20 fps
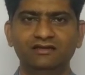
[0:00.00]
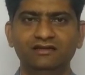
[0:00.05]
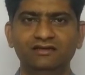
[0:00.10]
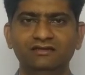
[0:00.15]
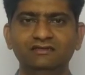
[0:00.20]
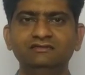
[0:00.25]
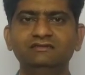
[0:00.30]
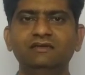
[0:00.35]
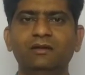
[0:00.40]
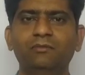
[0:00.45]

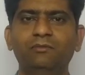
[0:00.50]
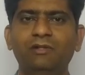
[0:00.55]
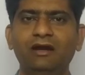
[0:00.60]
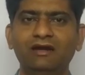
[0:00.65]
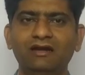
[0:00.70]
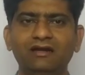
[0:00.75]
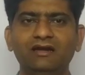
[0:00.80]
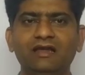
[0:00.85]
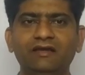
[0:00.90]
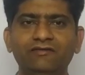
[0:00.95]
is a
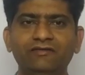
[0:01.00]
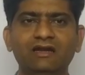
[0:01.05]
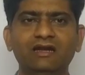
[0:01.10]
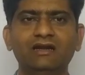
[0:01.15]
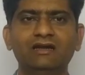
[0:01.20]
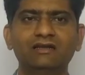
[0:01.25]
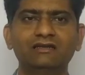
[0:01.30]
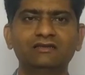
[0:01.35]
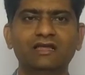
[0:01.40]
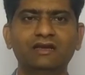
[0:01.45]
better
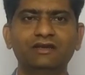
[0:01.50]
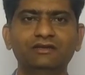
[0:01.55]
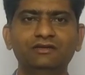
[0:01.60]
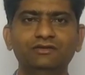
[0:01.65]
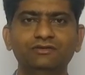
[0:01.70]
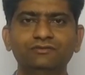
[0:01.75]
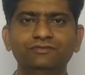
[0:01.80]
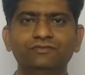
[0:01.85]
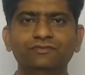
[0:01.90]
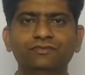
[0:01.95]
navigator than
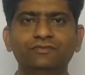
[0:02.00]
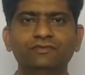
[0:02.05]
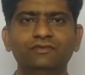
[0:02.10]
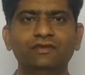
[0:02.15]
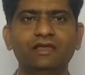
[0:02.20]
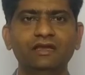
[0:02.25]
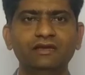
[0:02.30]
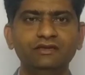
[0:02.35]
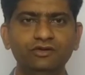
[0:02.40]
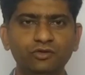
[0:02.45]
you,
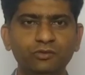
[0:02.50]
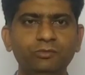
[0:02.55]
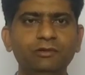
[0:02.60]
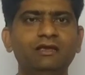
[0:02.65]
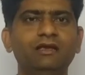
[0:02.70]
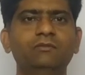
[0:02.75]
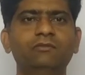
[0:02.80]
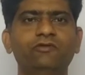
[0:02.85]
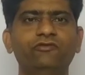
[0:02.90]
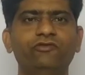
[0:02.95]
then you
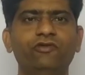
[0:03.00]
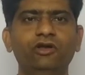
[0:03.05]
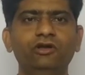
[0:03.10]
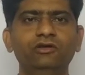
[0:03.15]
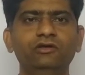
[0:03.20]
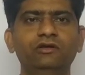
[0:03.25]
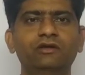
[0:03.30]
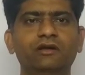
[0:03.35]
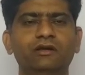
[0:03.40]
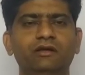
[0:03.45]
become a
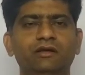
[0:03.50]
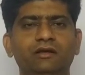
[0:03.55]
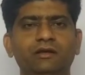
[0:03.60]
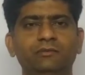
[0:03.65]
follower.